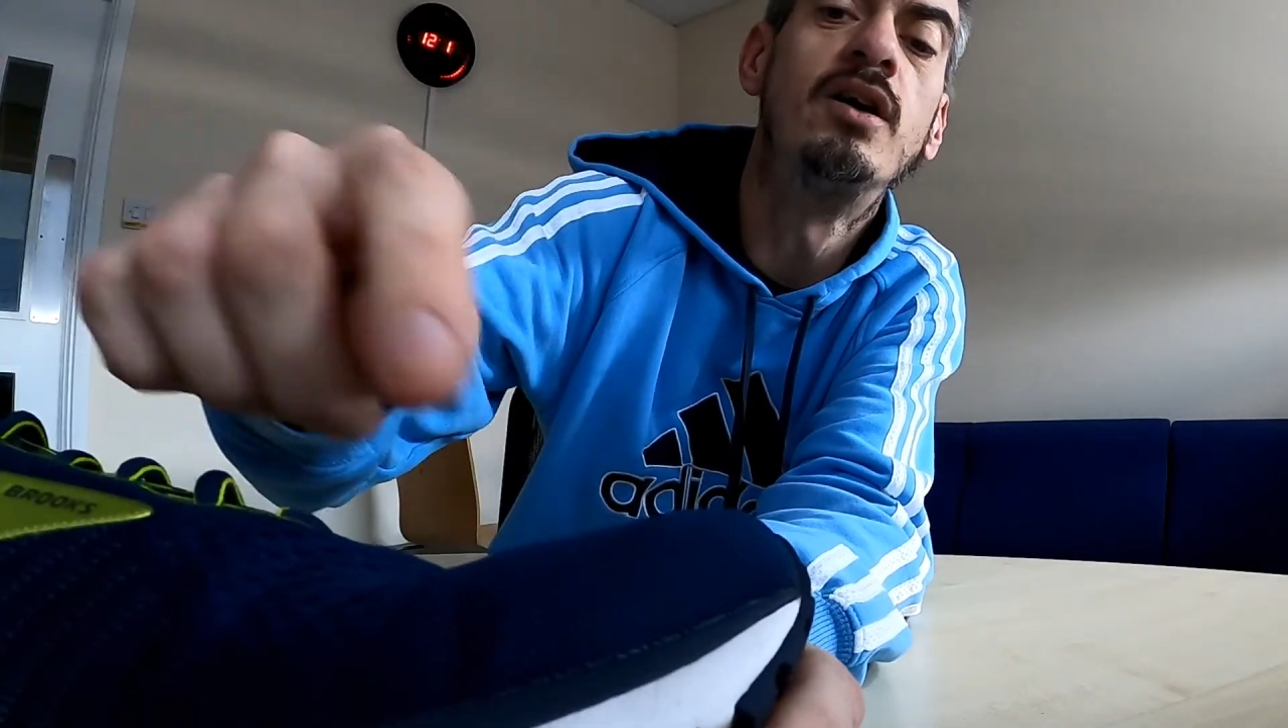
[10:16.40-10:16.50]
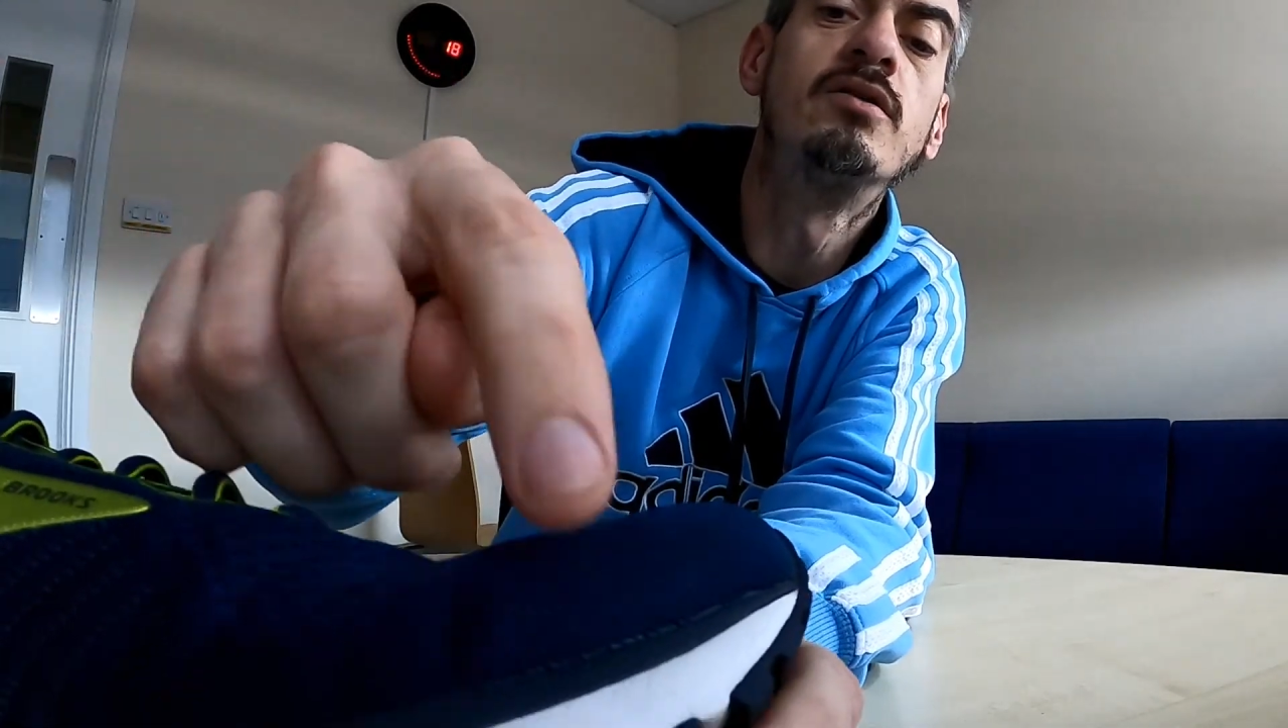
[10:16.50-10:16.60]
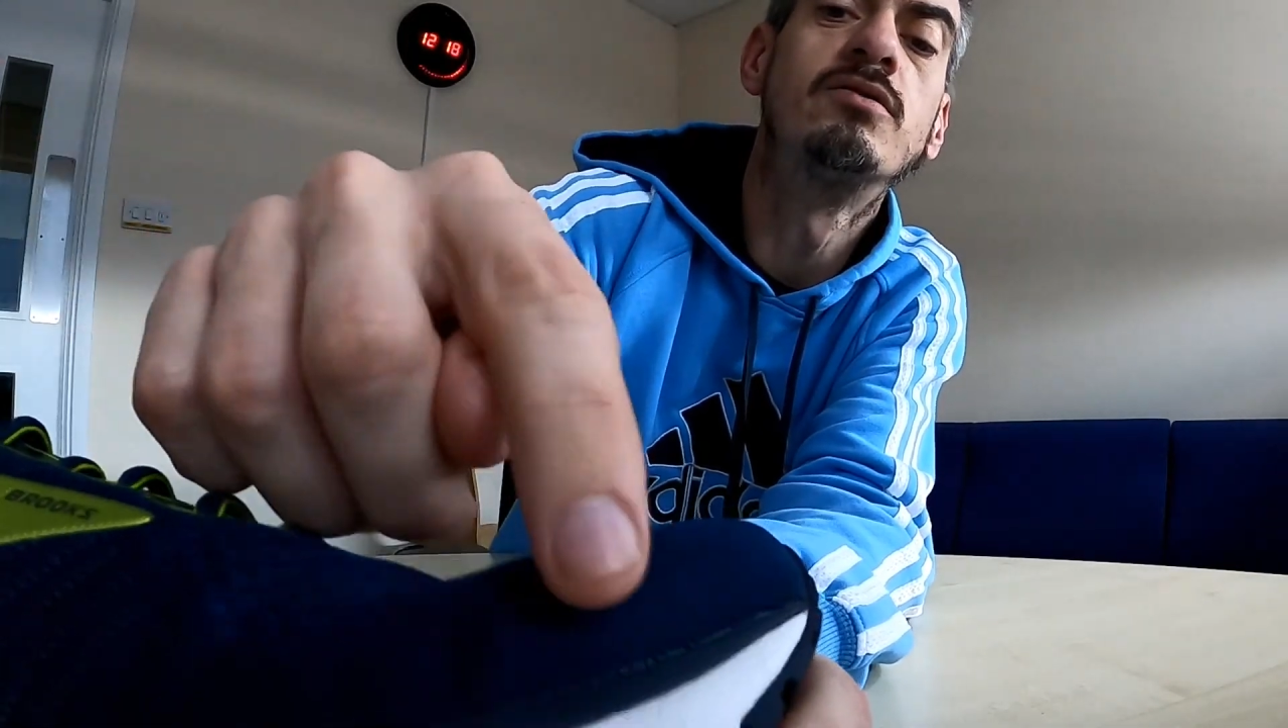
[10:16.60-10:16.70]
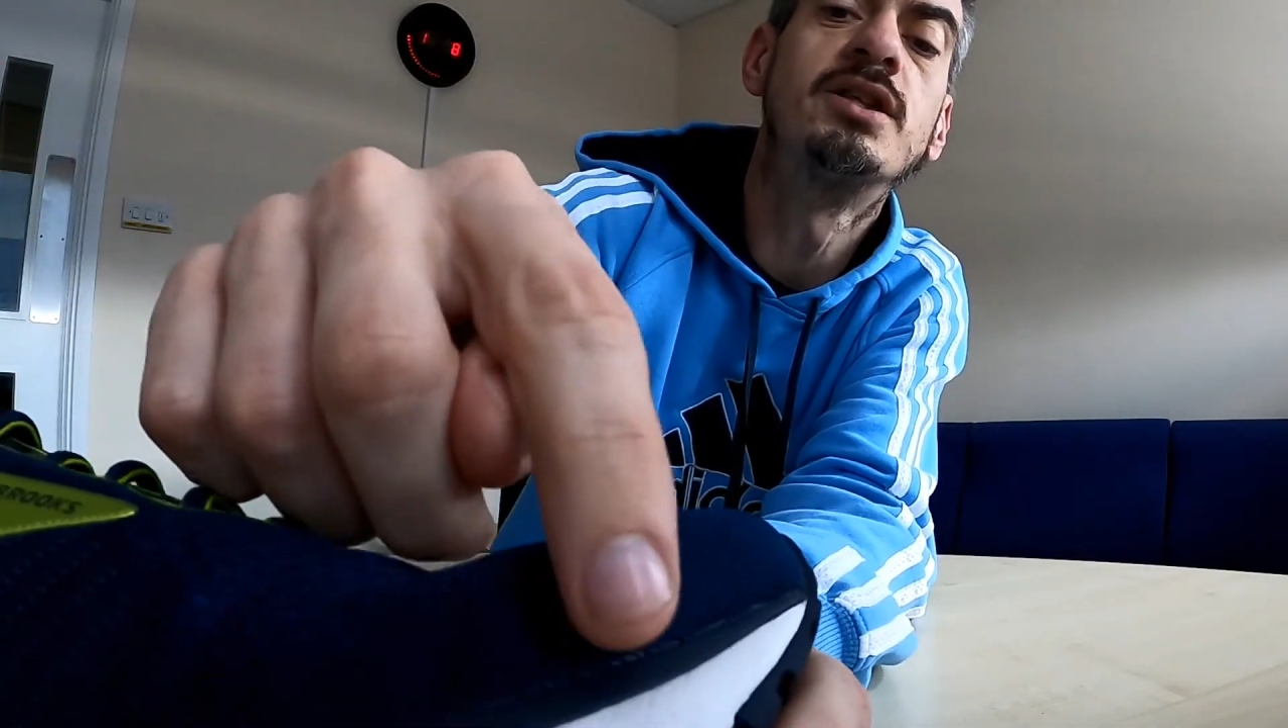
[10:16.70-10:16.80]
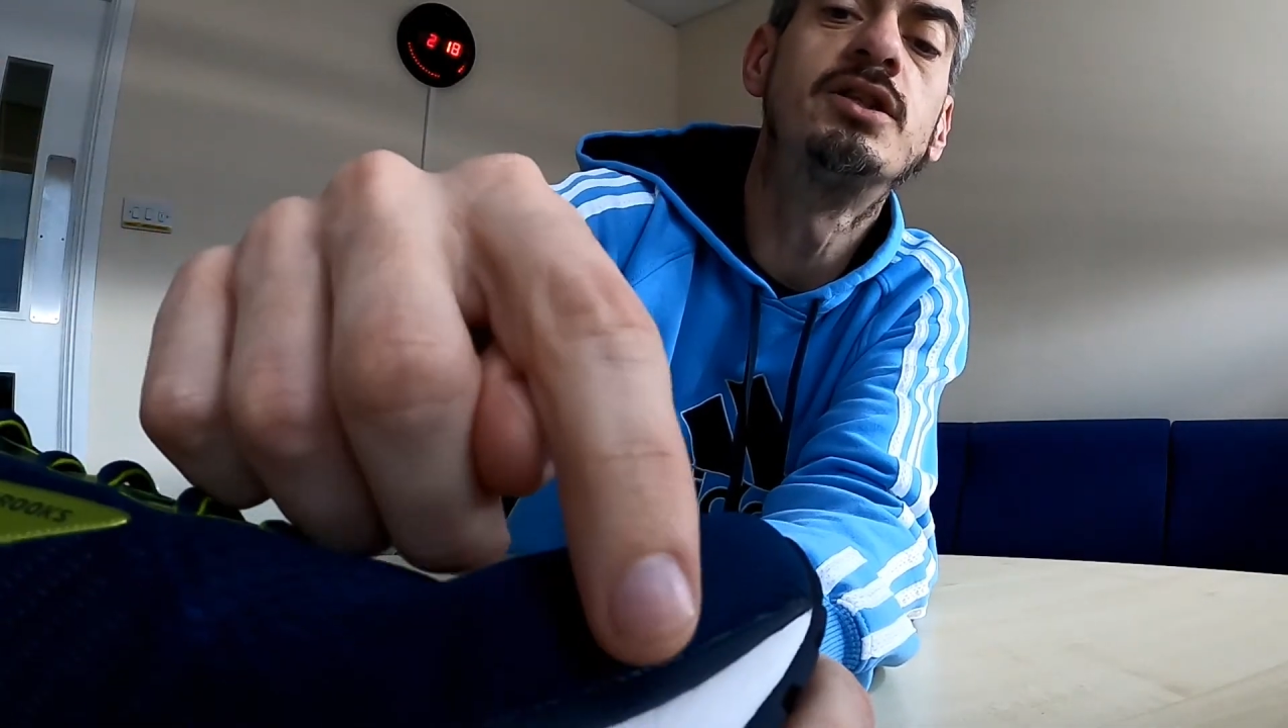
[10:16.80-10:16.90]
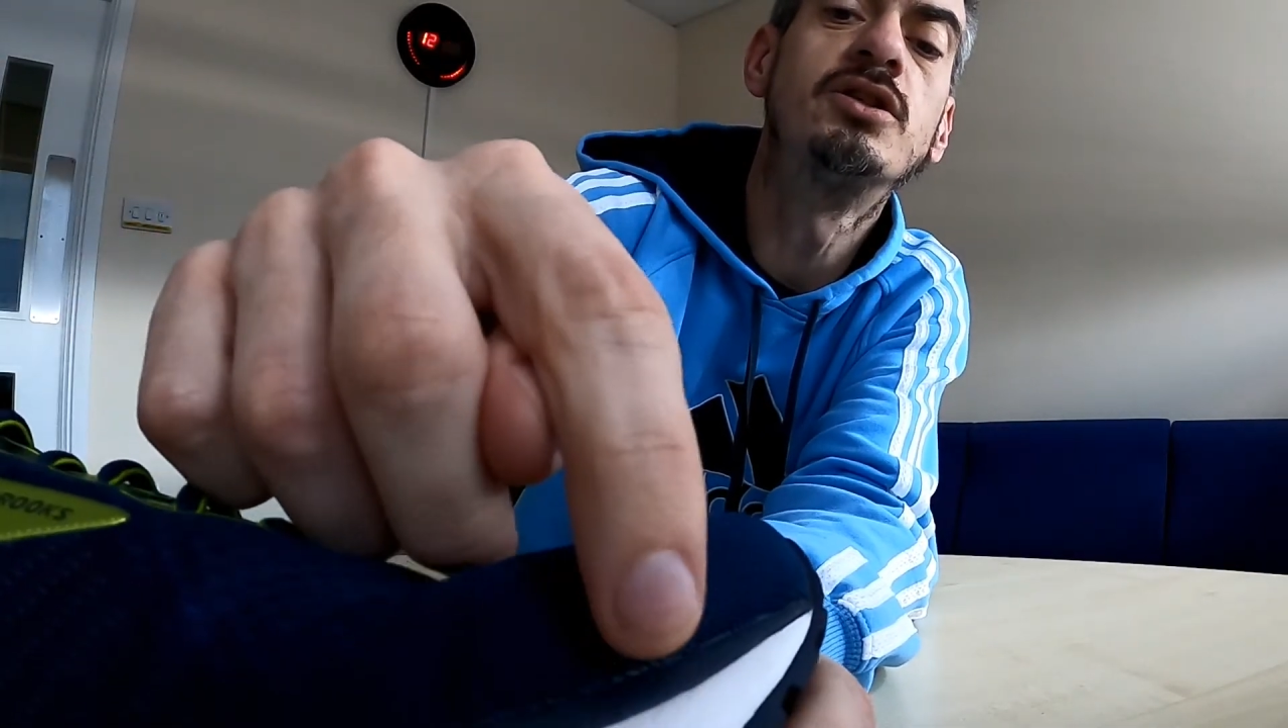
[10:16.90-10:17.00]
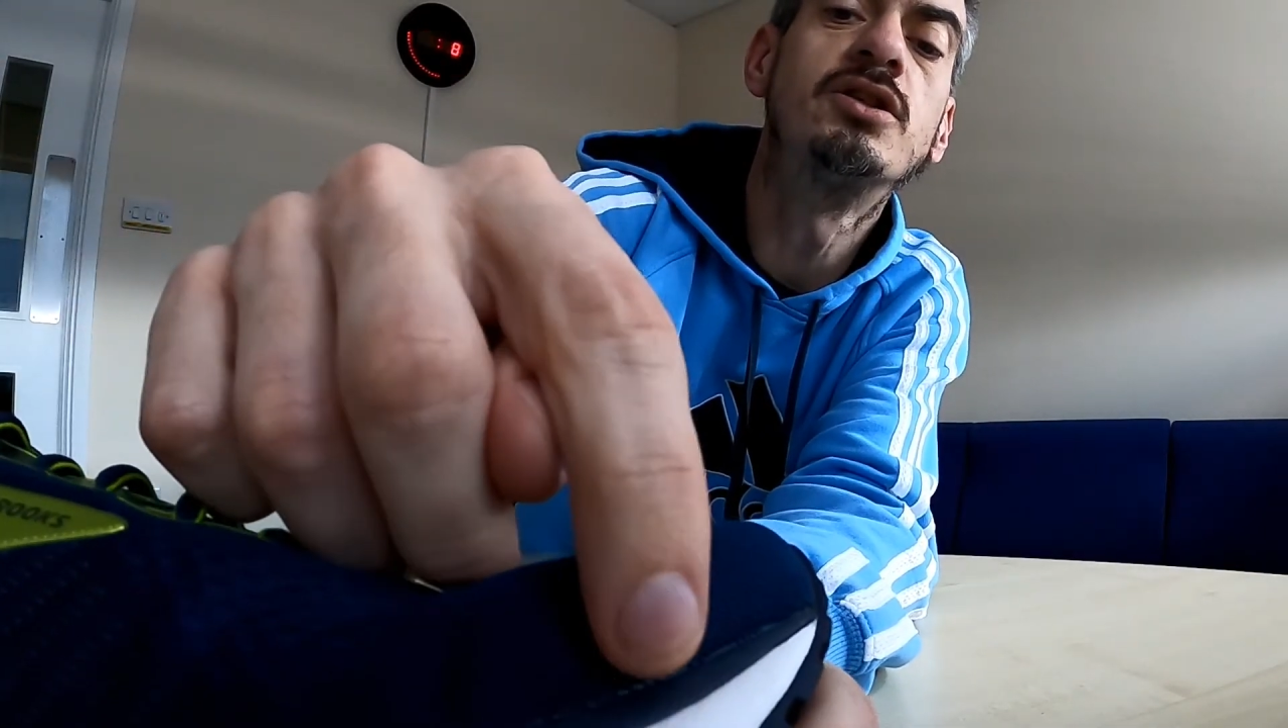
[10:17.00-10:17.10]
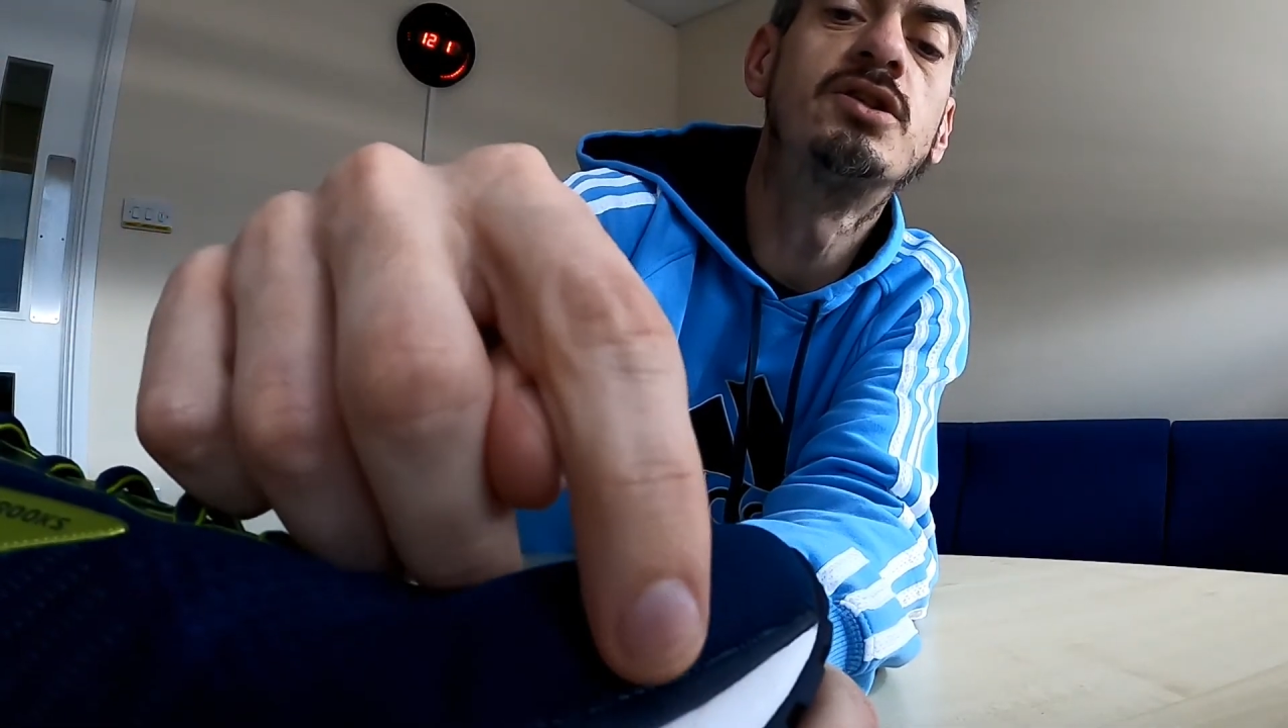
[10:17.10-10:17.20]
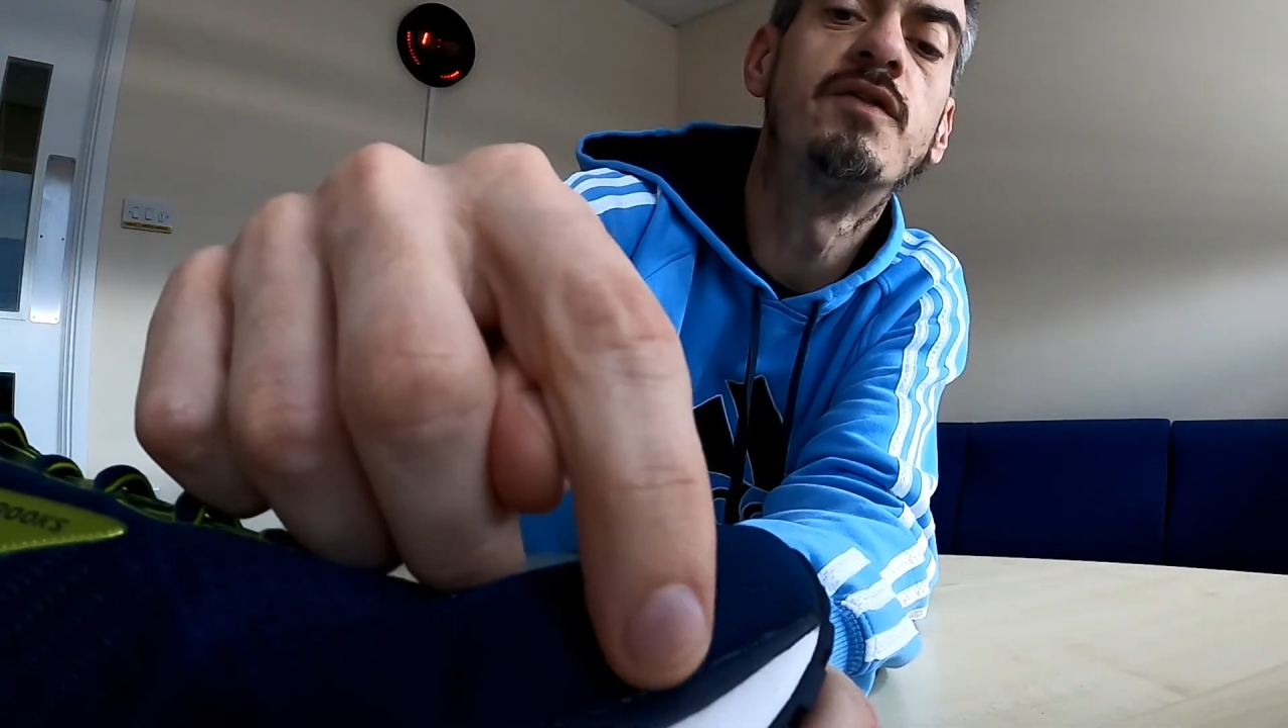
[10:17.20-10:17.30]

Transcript: you'll see just